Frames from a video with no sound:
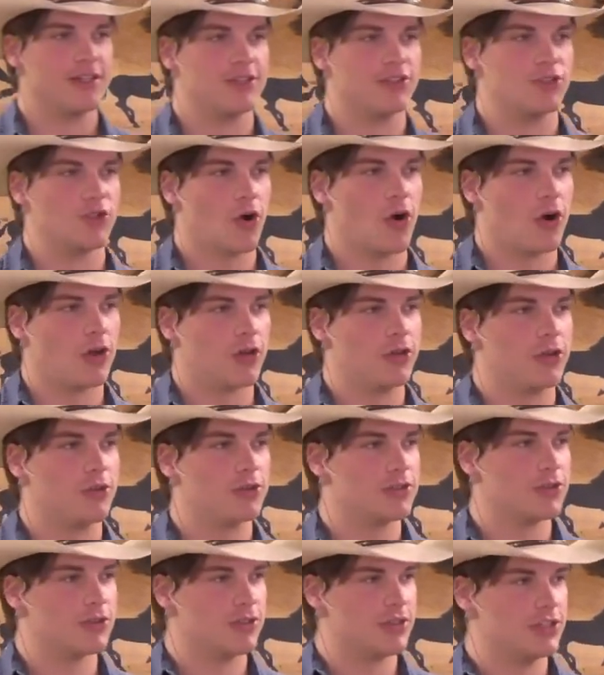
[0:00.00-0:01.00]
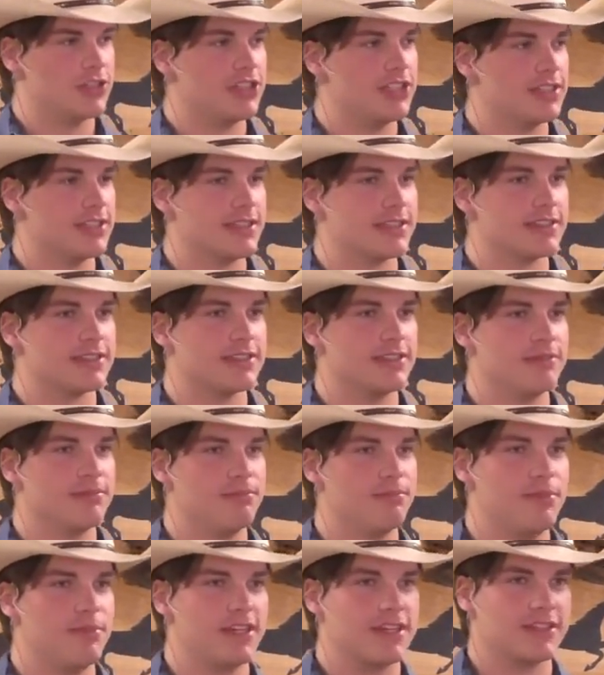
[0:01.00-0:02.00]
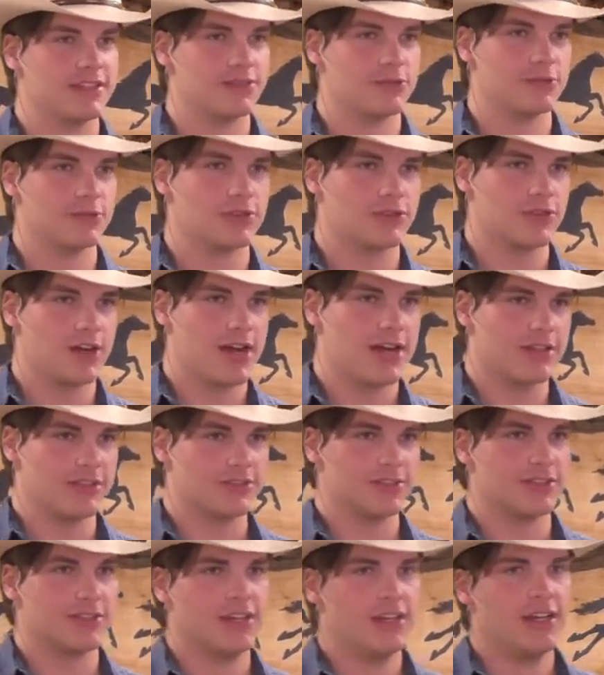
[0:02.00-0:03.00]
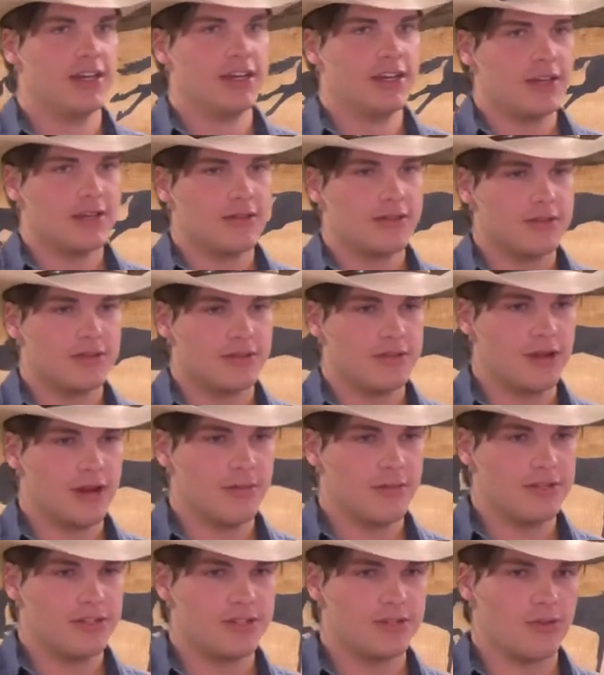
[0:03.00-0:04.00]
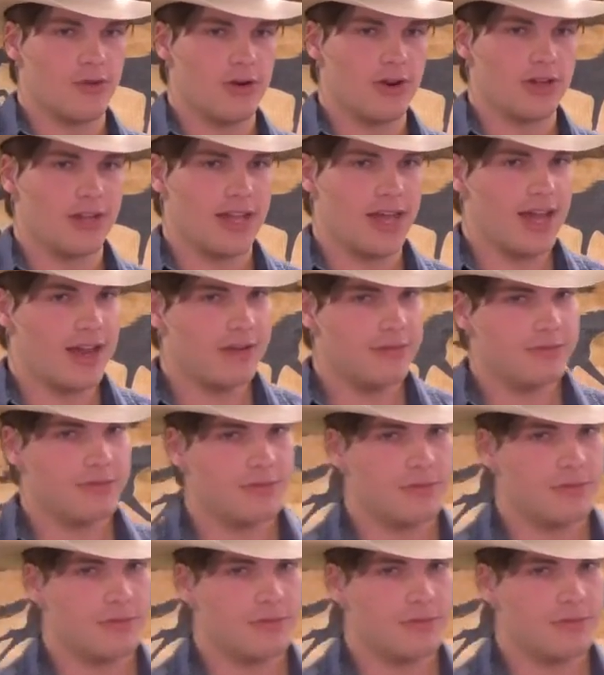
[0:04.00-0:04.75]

draw closer to Jesus. Because when trials come into our life,